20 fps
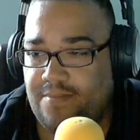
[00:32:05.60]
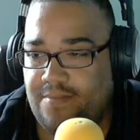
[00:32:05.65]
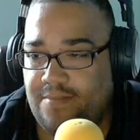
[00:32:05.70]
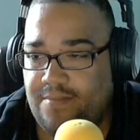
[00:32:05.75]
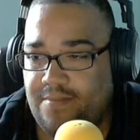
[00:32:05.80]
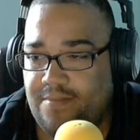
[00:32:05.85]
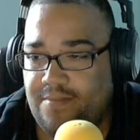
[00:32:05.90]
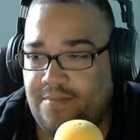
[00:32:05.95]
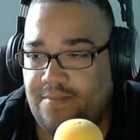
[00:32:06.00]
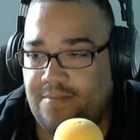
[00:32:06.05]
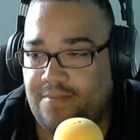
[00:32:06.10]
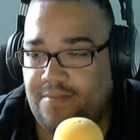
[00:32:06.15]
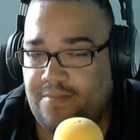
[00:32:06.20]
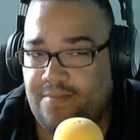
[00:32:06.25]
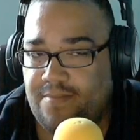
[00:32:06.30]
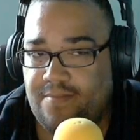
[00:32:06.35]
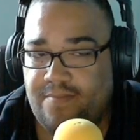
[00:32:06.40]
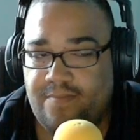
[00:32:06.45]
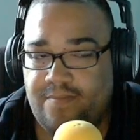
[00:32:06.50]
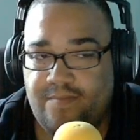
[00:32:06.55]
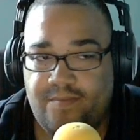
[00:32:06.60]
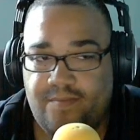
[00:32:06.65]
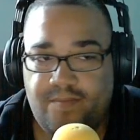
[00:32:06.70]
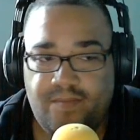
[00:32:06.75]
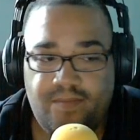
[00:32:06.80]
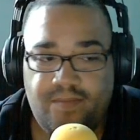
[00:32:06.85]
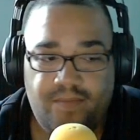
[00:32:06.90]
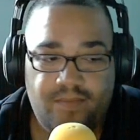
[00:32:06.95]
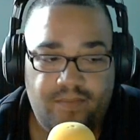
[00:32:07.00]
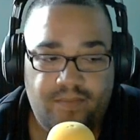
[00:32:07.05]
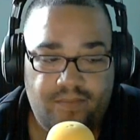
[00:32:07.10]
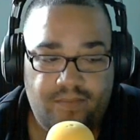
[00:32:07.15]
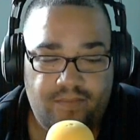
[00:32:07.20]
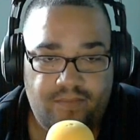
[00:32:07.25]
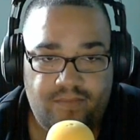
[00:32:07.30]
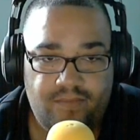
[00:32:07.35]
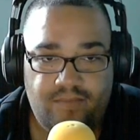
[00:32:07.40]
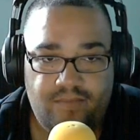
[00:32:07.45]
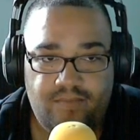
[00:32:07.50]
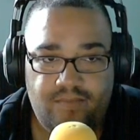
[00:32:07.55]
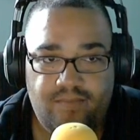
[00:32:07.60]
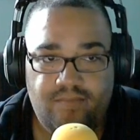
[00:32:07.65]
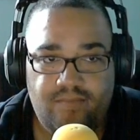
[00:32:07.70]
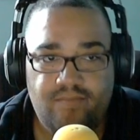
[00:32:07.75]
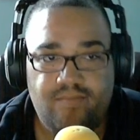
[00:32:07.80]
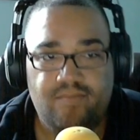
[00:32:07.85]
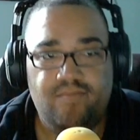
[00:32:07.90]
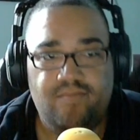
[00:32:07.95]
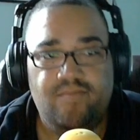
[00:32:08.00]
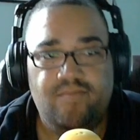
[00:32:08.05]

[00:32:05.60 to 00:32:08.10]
No words are spoken by the person on screen.